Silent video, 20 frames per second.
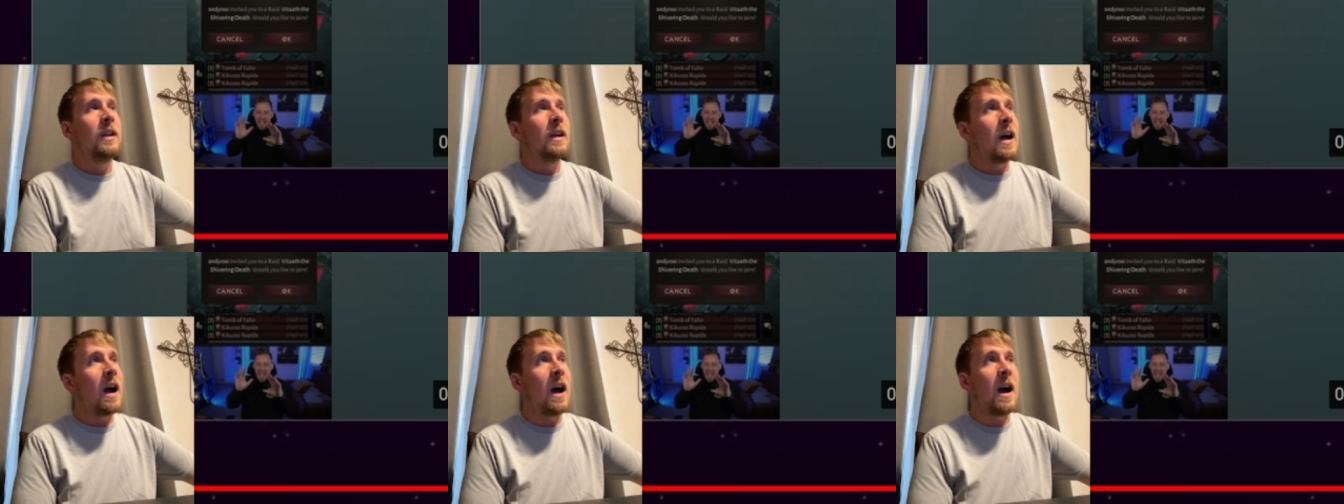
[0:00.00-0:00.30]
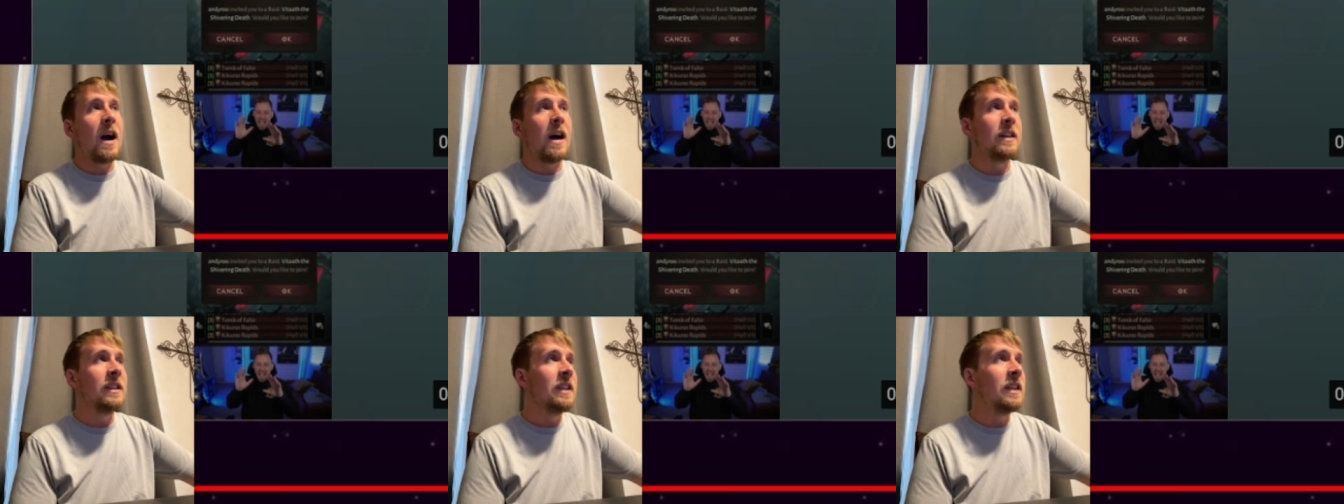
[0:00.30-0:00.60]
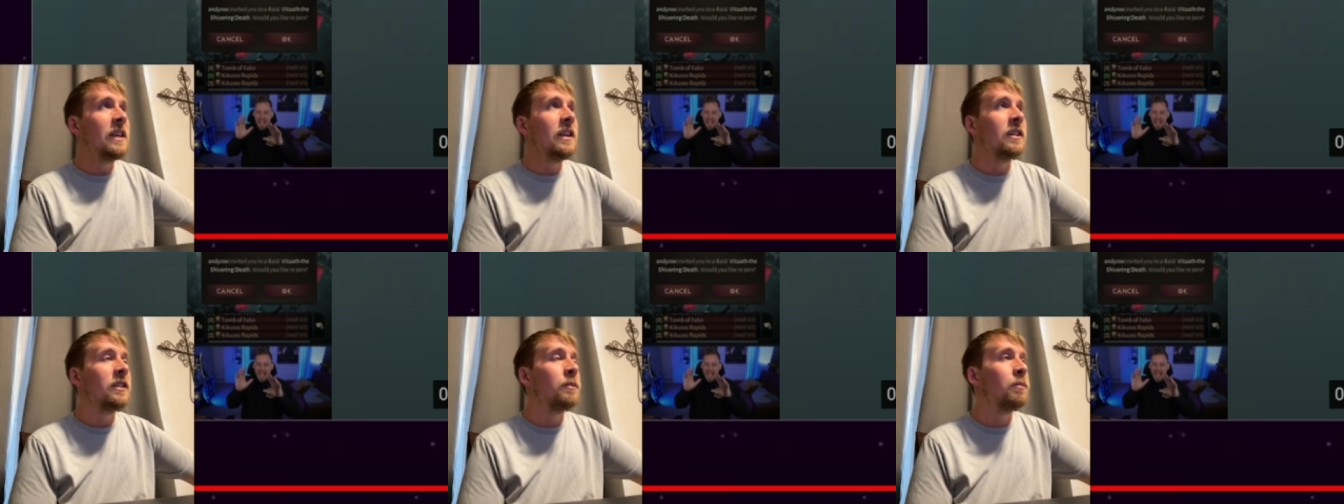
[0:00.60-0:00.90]
I
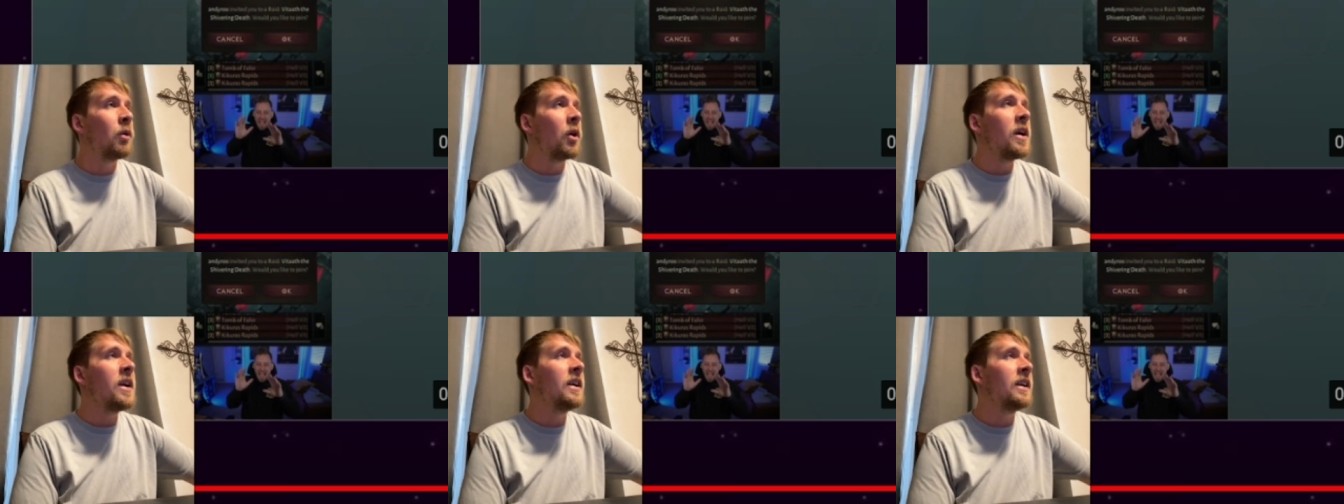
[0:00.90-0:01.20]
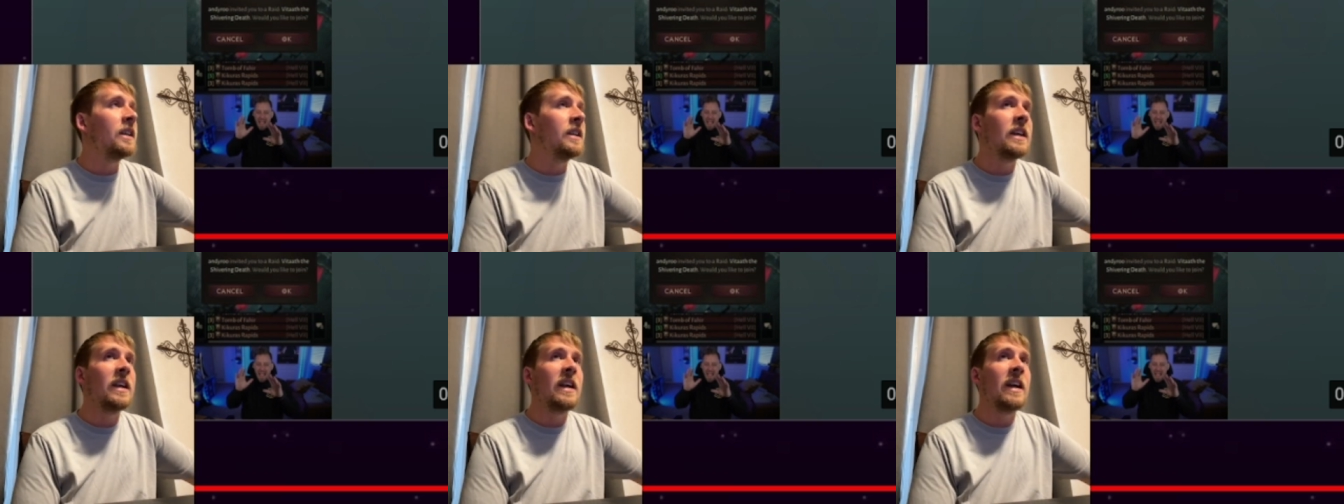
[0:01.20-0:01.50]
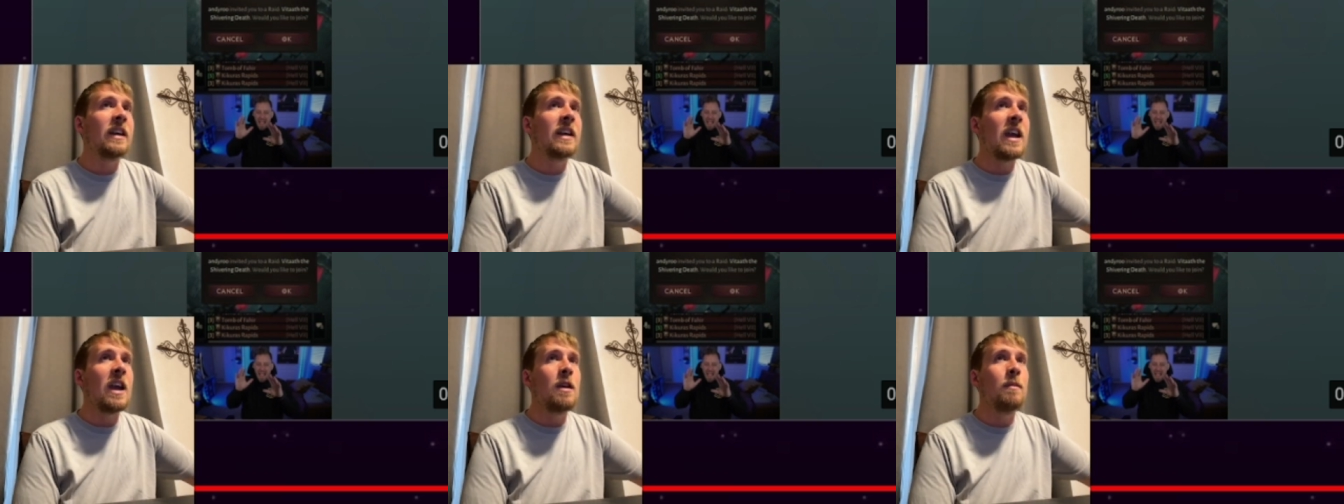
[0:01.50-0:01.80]
needed a break and then I
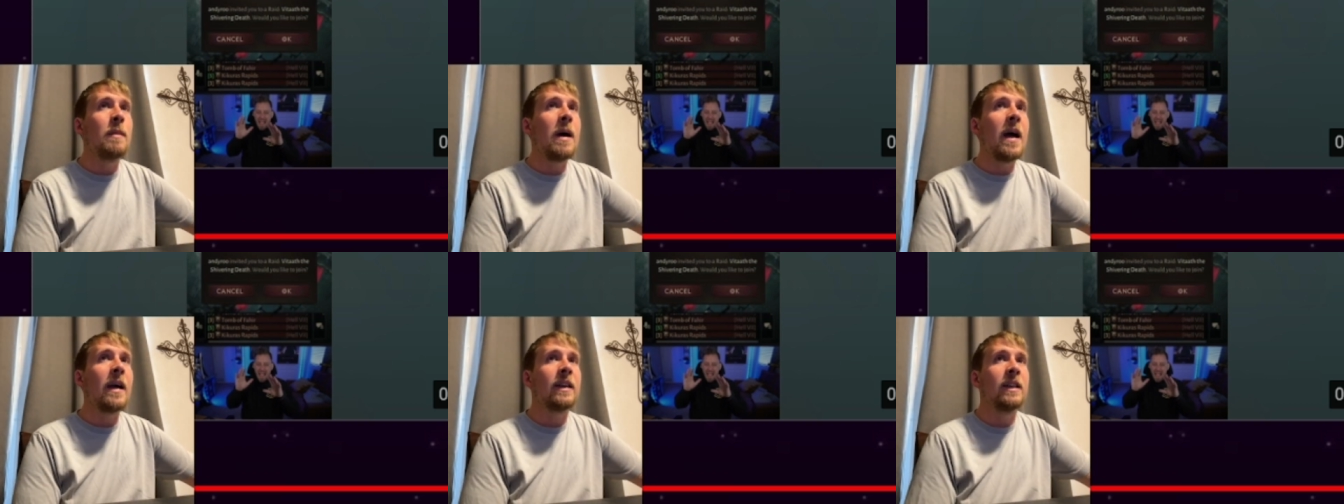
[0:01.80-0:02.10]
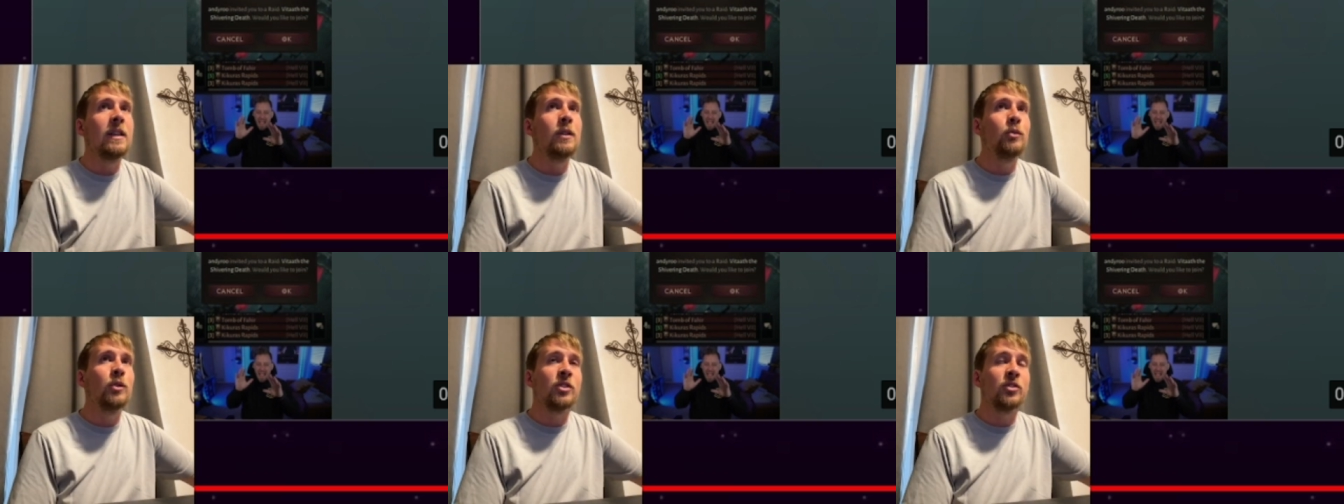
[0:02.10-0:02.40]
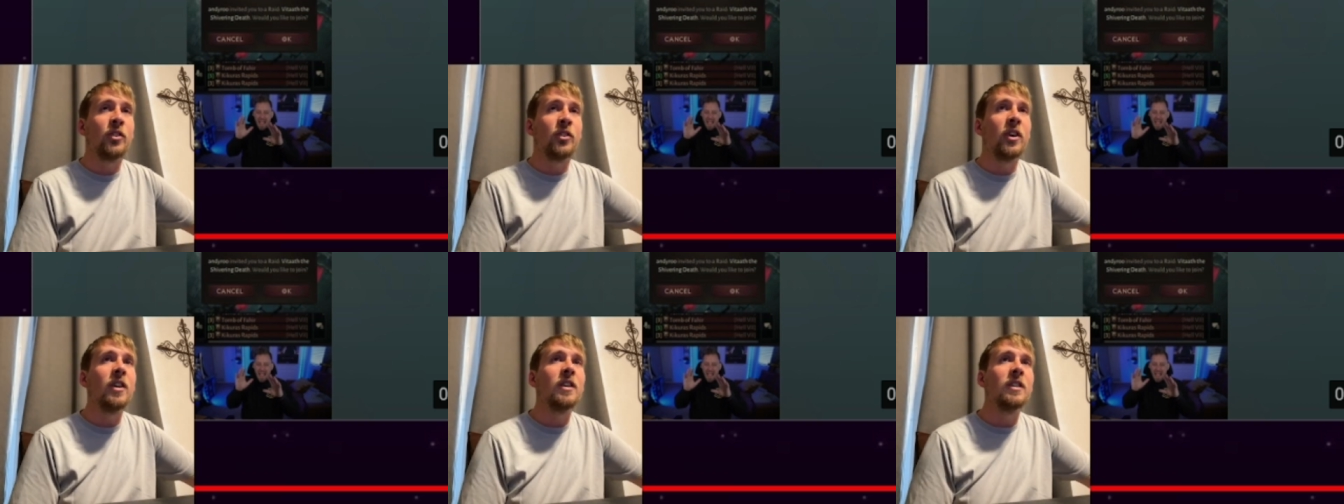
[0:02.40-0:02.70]
came back and it was
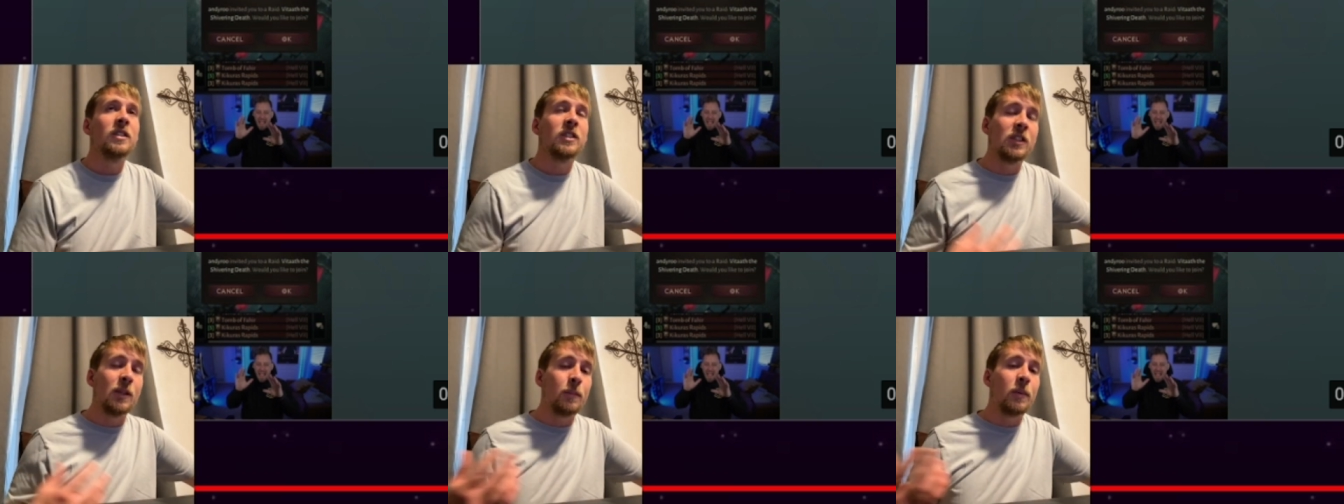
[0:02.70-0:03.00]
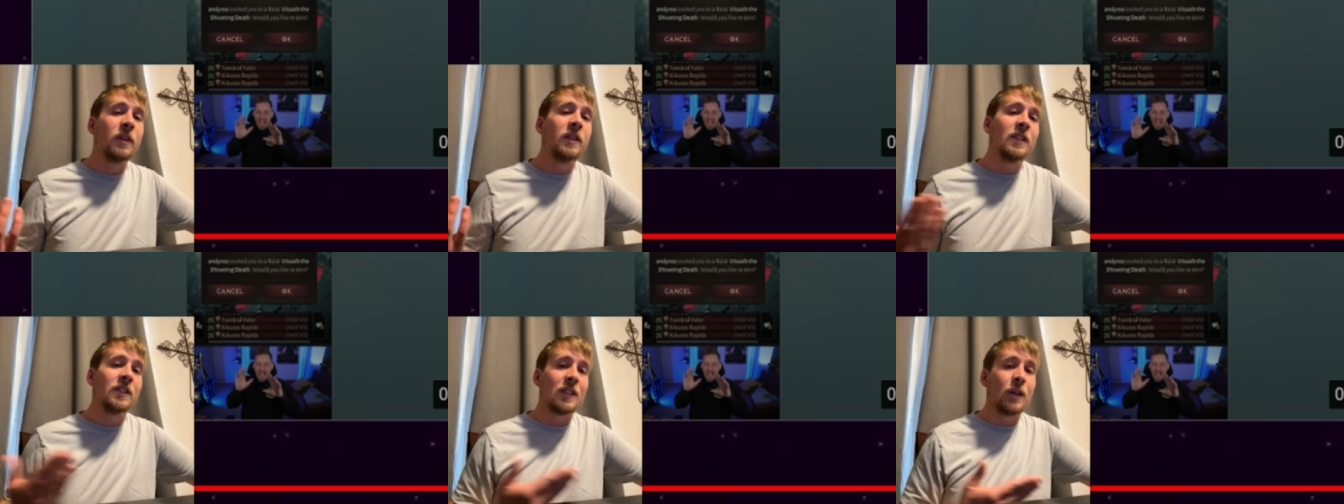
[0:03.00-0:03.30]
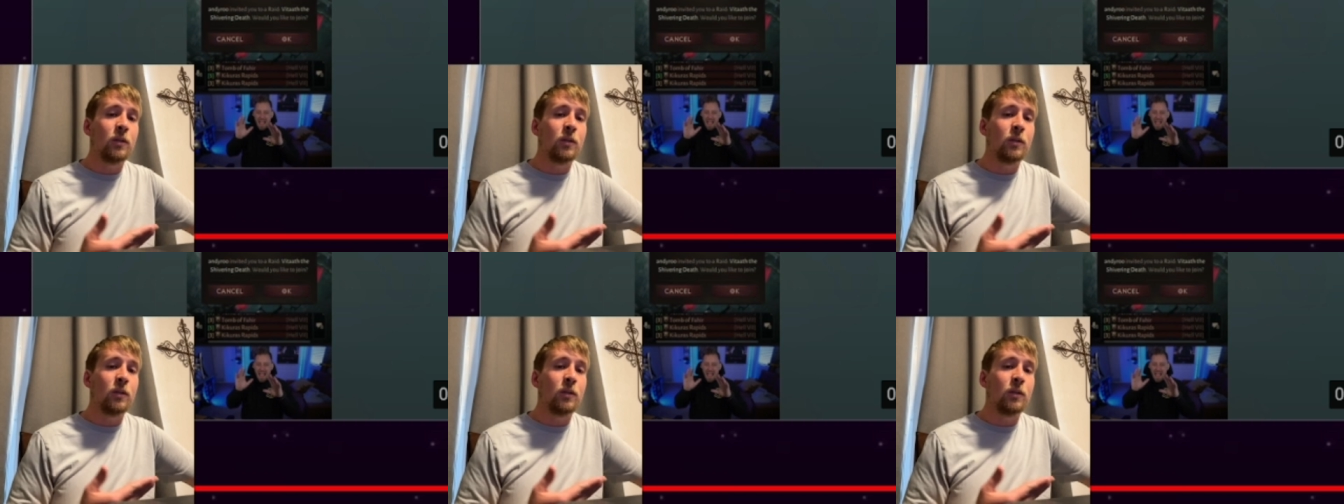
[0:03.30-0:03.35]
fun simply because I